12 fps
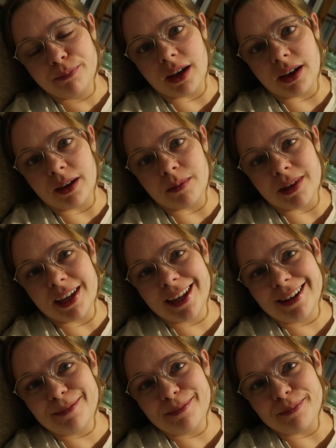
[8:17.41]
I'm
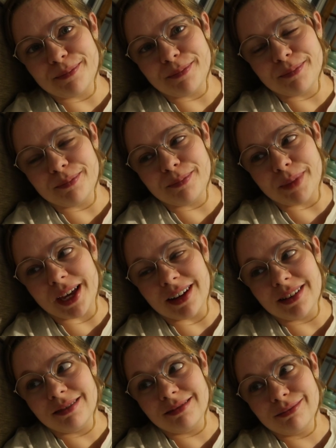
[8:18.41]
in bed.